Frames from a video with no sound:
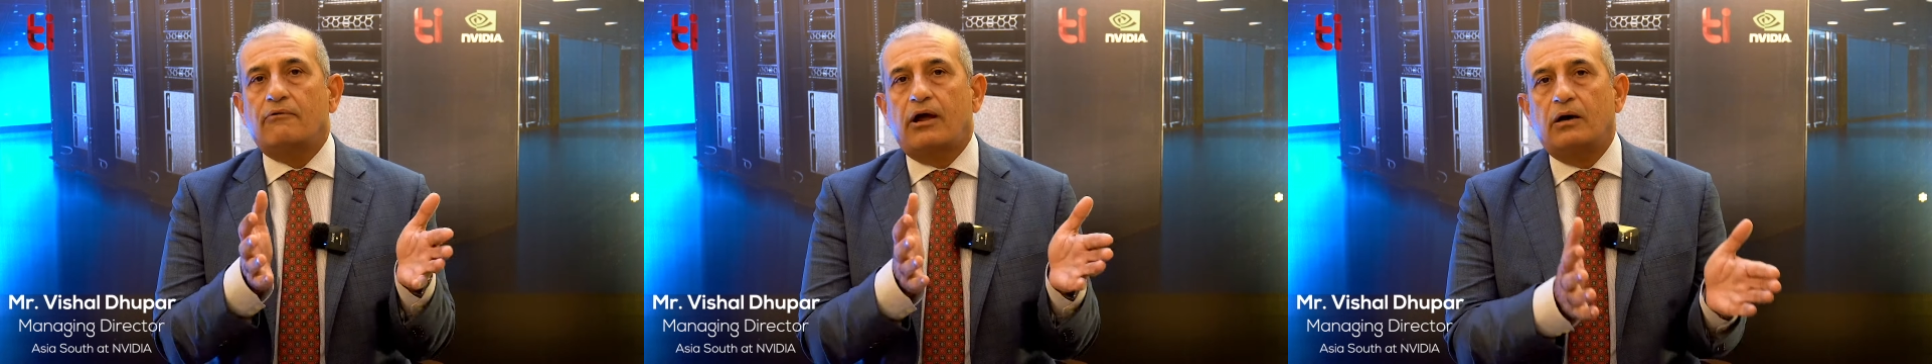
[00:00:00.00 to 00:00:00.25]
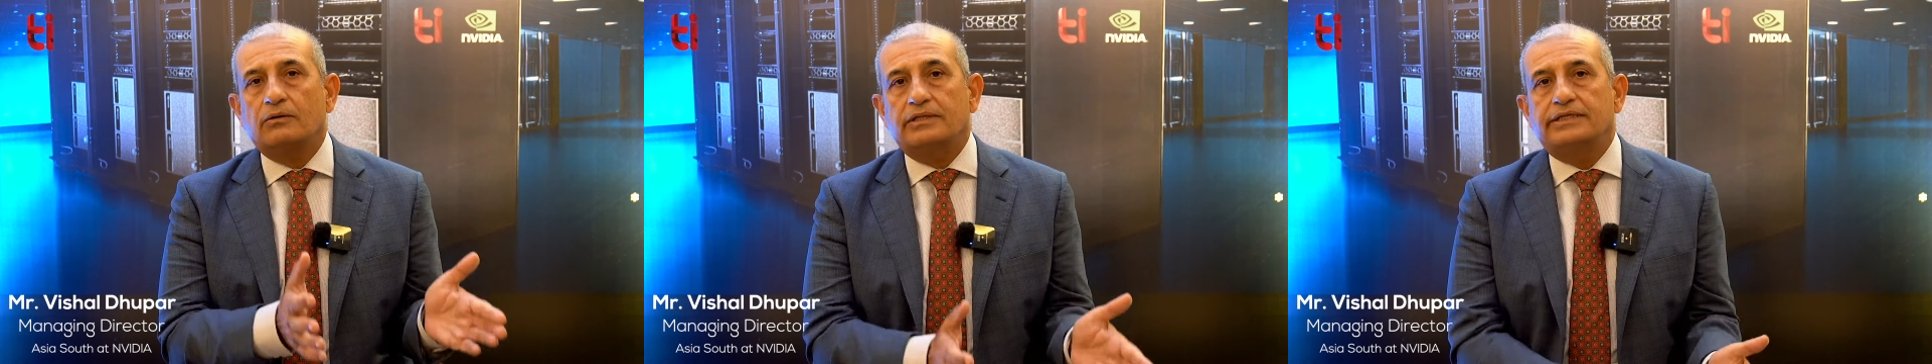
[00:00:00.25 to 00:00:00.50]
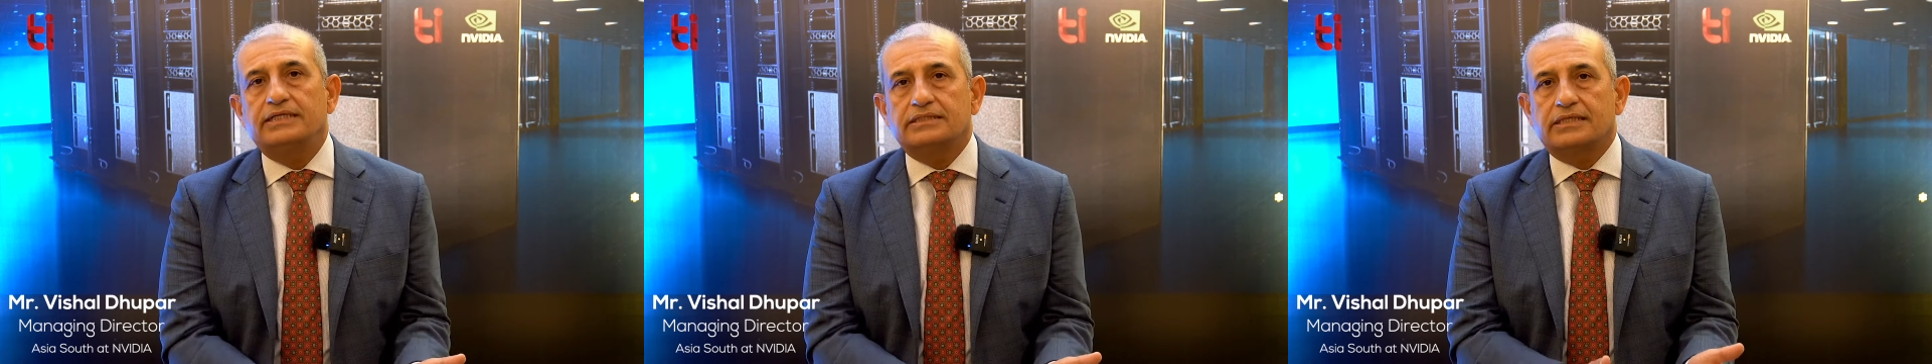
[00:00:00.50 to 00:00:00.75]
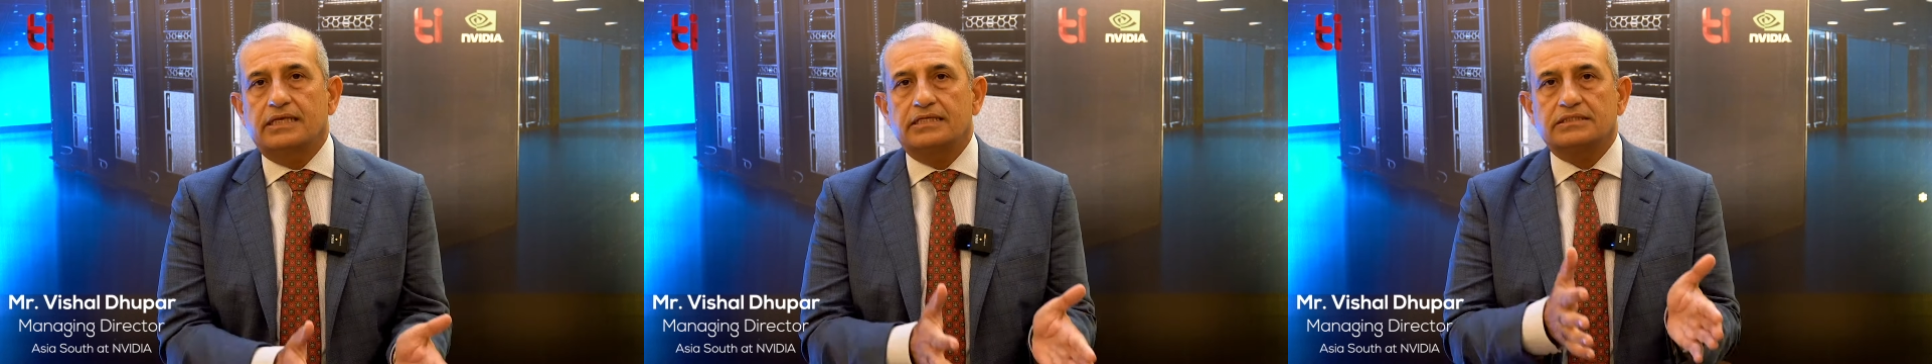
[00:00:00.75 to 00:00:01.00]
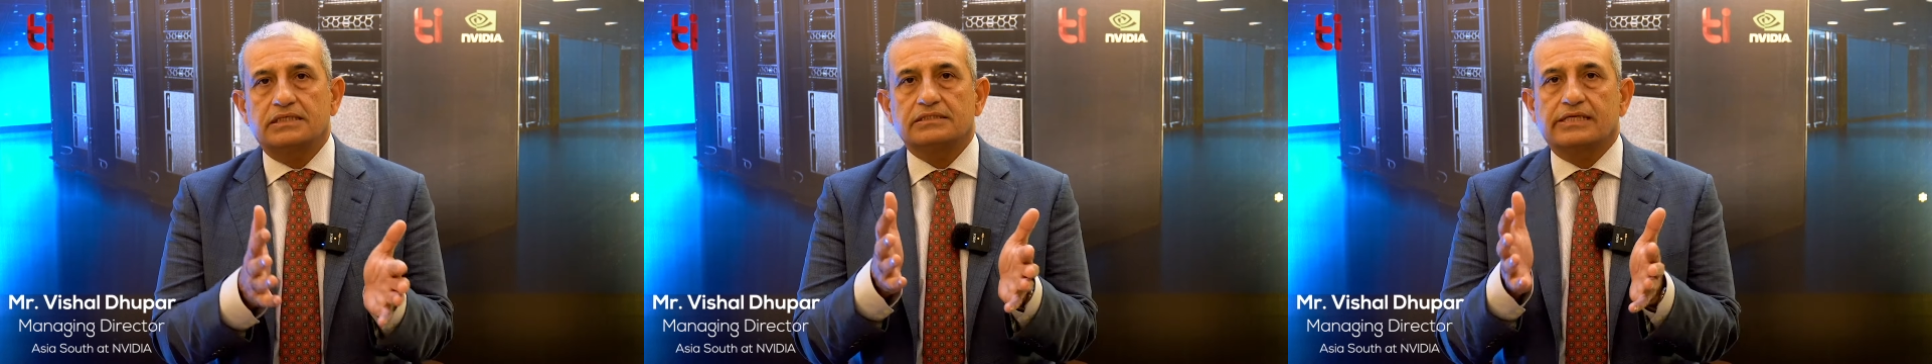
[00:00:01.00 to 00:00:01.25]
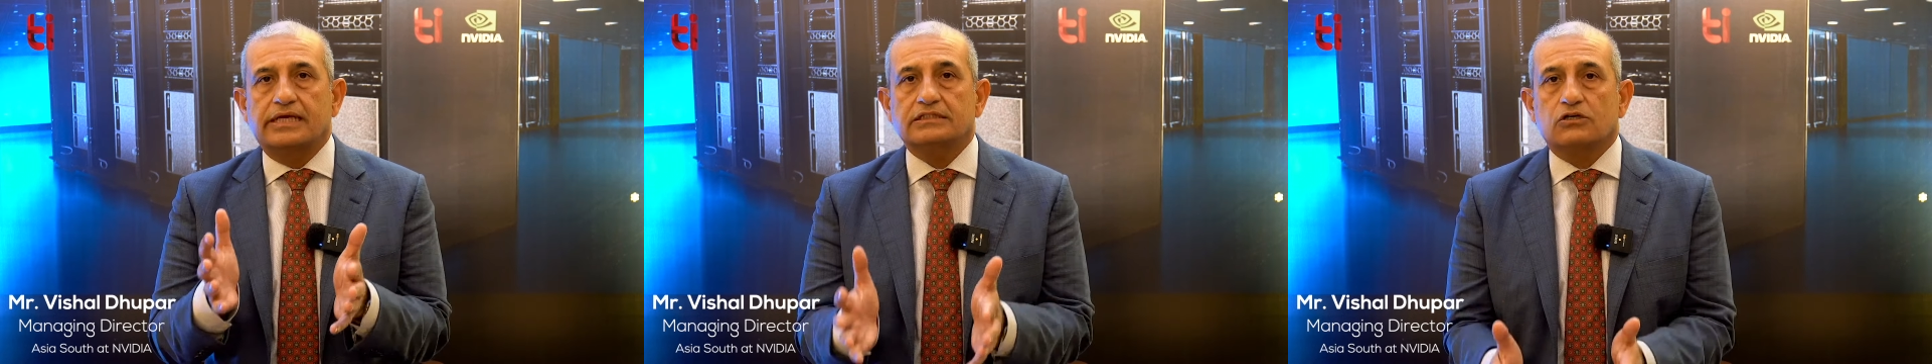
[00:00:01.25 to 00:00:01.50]
how that
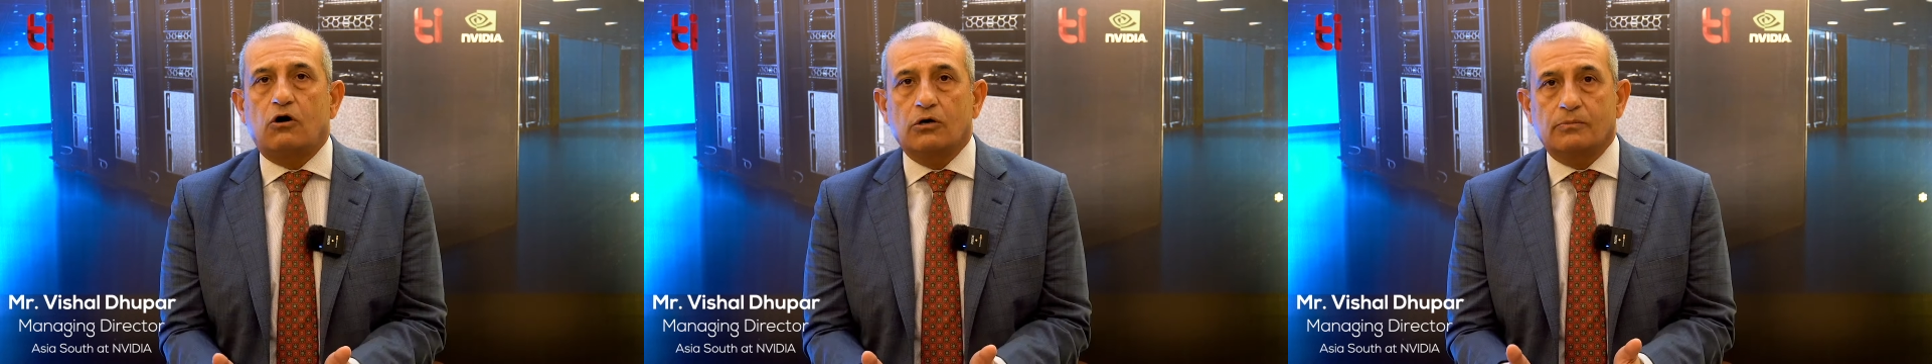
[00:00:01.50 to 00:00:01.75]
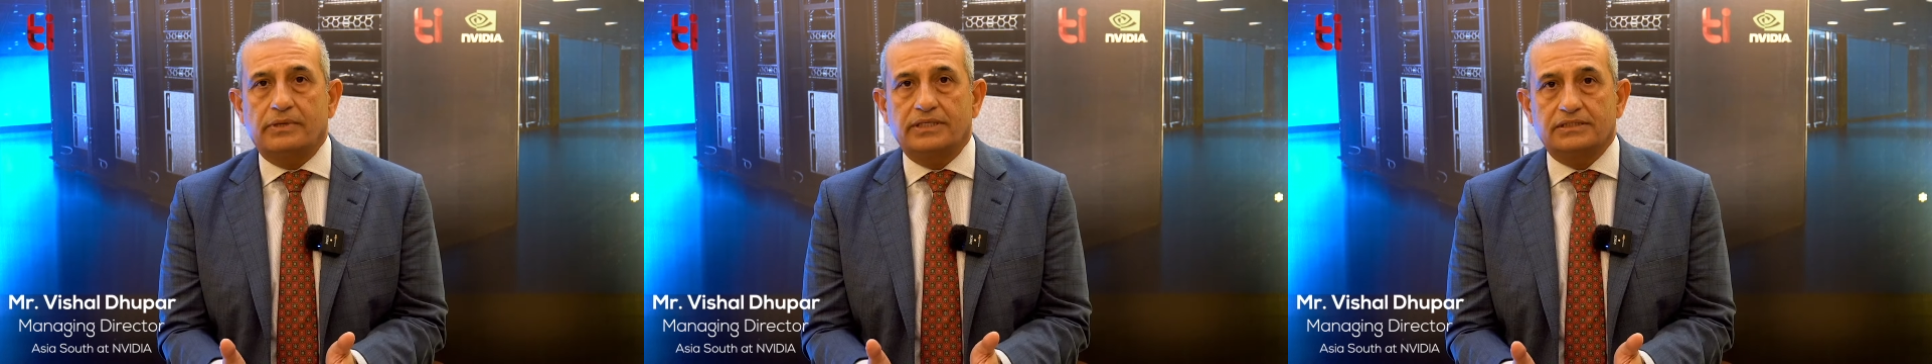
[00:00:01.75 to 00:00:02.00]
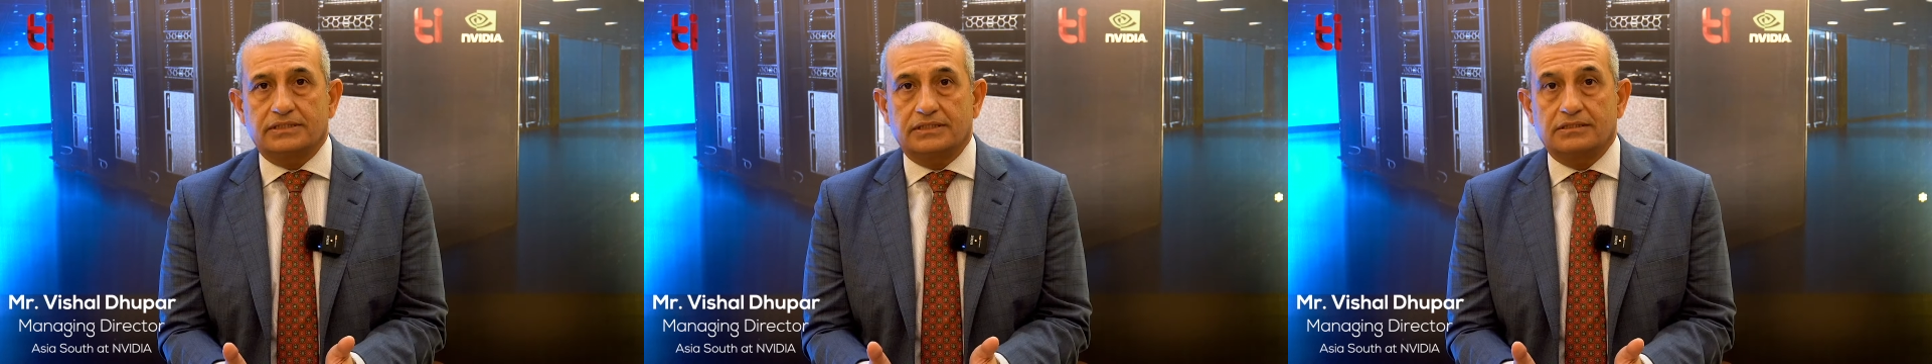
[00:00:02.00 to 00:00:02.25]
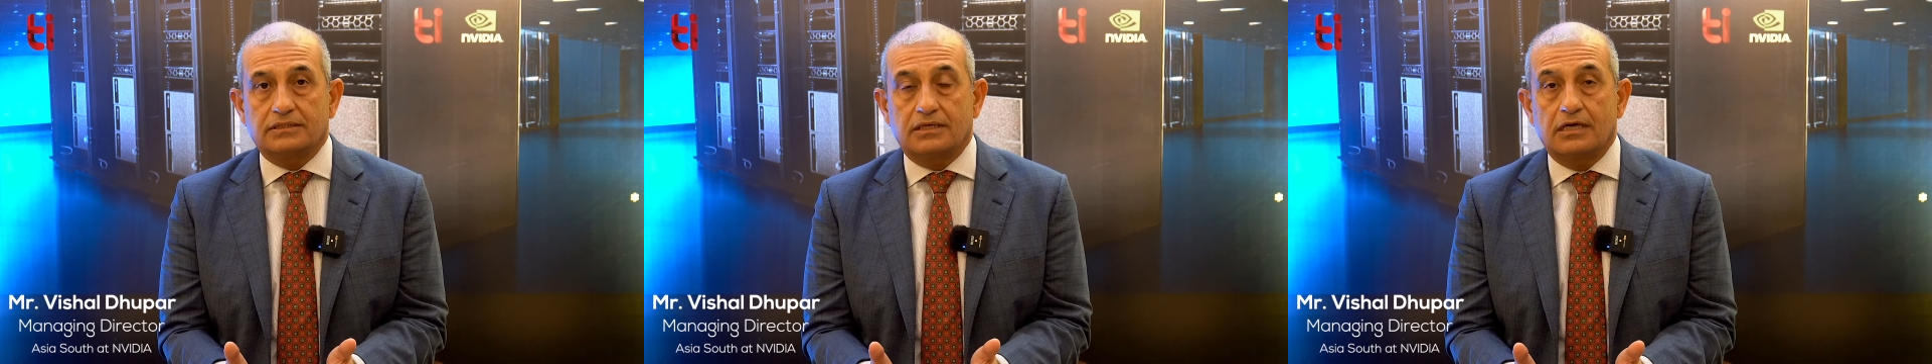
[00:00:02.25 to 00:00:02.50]
intelligence gets augmented